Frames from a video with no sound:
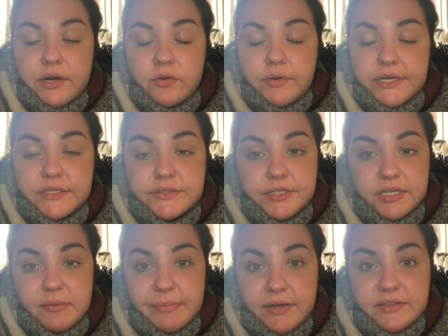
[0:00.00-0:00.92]
are going to
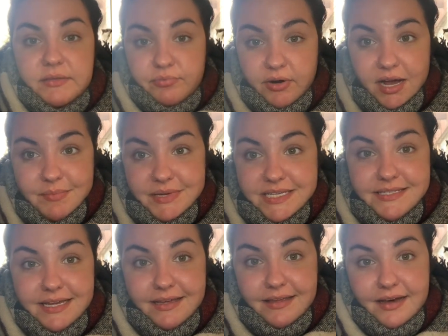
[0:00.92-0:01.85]
learn about the promise
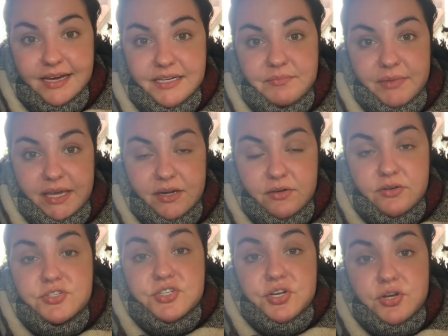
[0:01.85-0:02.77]
that God made
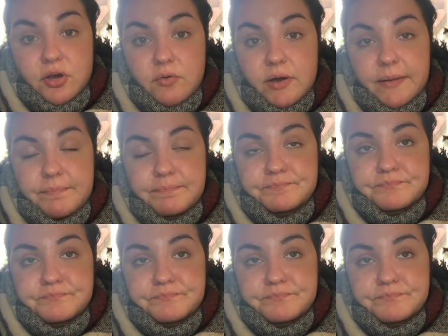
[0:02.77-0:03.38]
to Noah.